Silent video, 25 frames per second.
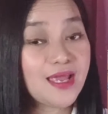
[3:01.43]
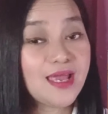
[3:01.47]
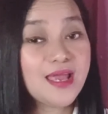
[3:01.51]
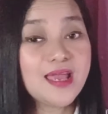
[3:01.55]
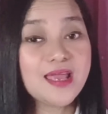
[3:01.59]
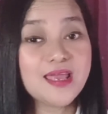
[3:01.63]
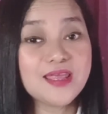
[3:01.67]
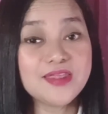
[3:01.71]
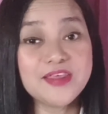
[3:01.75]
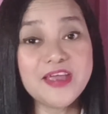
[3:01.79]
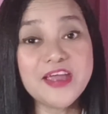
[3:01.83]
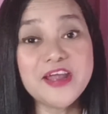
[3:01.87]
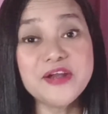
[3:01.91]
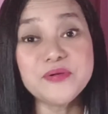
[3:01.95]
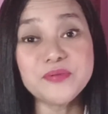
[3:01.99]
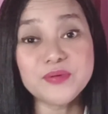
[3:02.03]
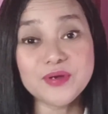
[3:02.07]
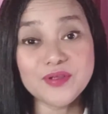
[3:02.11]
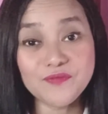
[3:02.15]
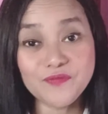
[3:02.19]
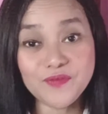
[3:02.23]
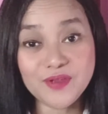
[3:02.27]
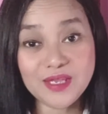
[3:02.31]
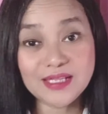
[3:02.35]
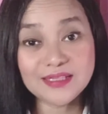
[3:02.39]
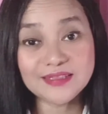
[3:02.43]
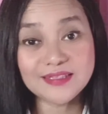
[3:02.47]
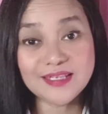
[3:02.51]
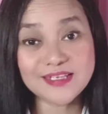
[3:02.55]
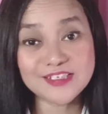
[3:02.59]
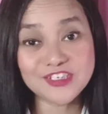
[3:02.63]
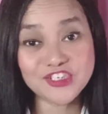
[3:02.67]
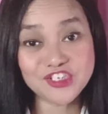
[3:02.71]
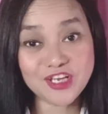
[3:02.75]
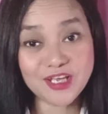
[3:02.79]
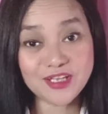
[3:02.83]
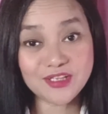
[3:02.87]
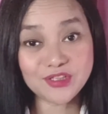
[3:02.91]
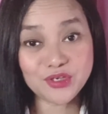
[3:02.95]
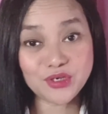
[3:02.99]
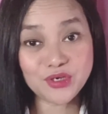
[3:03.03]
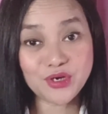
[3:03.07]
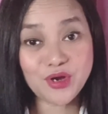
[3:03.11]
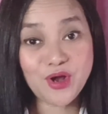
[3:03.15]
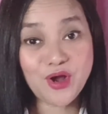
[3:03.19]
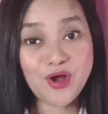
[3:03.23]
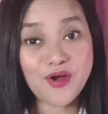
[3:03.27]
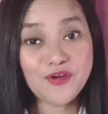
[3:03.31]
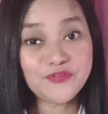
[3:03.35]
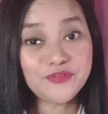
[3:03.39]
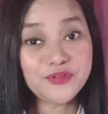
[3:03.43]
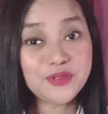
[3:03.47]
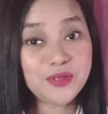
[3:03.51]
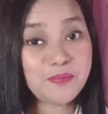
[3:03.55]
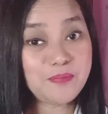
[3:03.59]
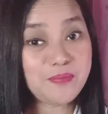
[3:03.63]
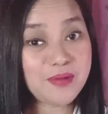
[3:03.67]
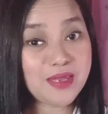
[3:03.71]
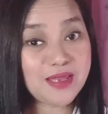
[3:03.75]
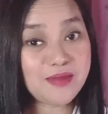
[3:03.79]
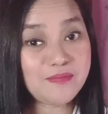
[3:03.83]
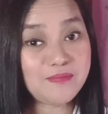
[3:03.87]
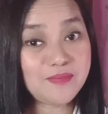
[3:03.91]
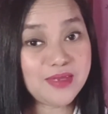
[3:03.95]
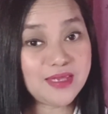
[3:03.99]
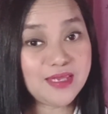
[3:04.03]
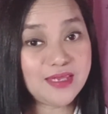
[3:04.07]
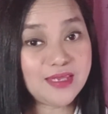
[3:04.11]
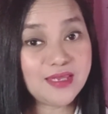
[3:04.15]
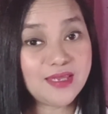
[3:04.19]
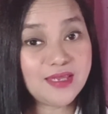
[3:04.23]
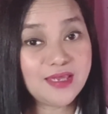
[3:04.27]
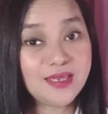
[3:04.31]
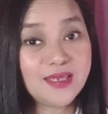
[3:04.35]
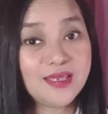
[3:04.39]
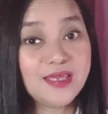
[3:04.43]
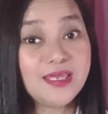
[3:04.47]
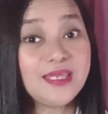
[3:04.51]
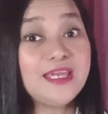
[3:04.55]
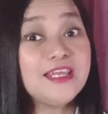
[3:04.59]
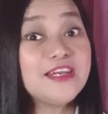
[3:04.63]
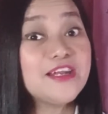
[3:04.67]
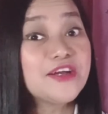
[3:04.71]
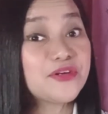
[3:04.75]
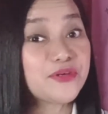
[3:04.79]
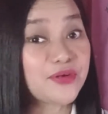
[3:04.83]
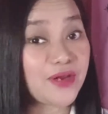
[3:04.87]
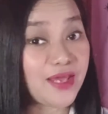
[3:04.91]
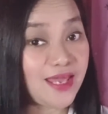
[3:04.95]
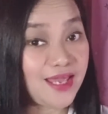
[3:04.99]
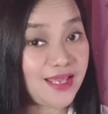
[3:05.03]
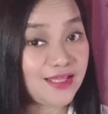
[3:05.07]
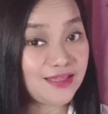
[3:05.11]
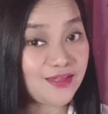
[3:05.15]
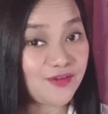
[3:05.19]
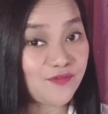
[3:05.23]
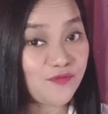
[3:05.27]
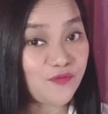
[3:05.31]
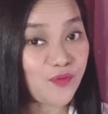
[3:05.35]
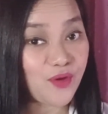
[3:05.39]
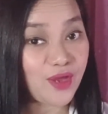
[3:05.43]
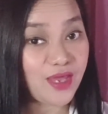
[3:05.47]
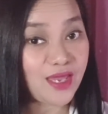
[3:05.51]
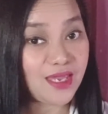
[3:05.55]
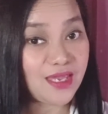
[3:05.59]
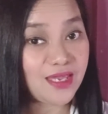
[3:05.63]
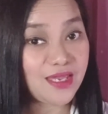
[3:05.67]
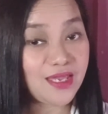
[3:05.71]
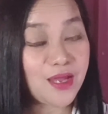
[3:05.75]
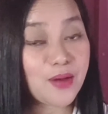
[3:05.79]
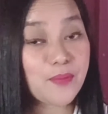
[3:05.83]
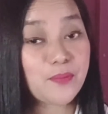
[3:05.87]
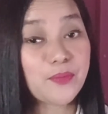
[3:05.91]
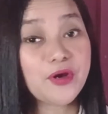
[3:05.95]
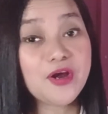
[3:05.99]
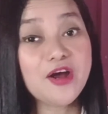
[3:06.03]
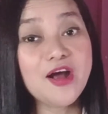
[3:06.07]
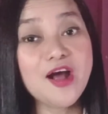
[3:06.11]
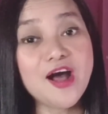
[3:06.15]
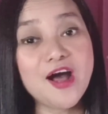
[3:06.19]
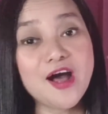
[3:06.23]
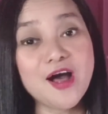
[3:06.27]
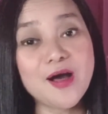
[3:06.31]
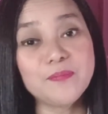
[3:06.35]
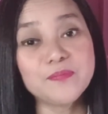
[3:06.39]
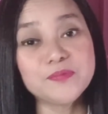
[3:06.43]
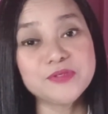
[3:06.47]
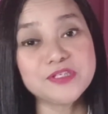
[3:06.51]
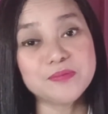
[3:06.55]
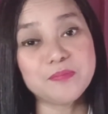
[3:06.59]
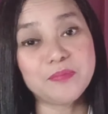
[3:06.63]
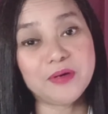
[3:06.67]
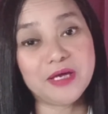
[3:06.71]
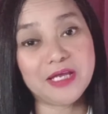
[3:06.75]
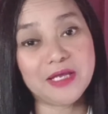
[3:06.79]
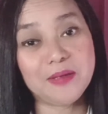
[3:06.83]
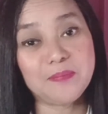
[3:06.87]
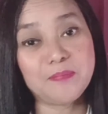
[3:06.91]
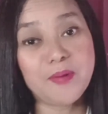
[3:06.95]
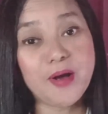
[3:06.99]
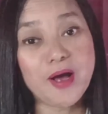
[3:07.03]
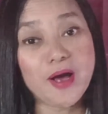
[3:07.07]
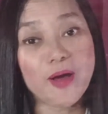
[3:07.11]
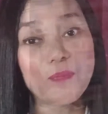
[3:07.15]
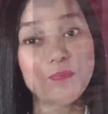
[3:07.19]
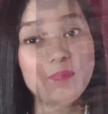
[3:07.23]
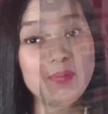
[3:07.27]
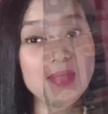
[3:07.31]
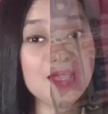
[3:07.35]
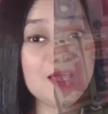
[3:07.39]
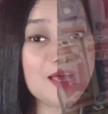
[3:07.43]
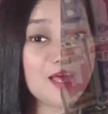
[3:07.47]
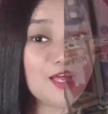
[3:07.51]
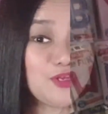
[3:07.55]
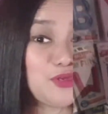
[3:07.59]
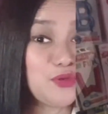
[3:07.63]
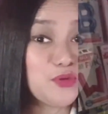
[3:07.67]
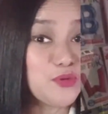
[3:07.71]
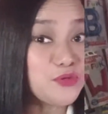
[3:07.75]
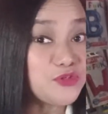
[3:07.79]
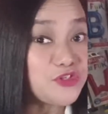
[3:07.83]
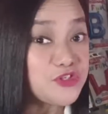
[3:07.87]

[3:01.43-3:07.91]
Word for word: then reveal the gender of the baby in a creative way, perhaps by popping a huge